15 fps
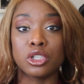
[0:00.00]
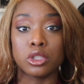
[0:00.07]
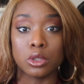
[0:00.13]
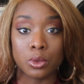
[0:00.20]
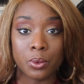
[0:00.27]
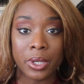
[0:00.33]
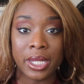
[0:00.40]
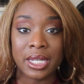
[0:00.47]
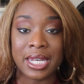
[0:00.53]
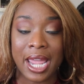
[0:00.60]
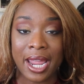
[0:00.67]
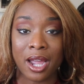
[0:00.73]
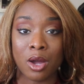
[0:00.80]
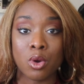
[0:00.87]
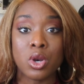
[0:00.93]
gluing
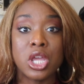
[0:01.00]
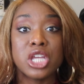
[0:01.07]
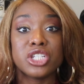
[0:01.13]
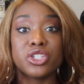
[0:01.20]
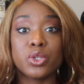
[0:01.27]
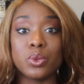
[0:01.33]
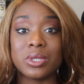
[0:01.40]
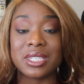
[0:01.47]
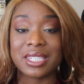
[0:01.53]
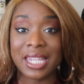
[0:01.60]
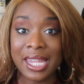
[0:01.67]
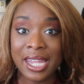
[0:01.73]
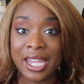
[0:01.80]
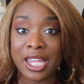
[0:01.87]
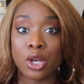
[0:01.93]
down to
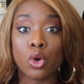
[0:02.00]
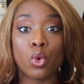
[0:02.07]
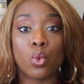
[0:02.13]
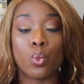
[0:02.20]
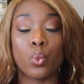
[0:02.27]
skin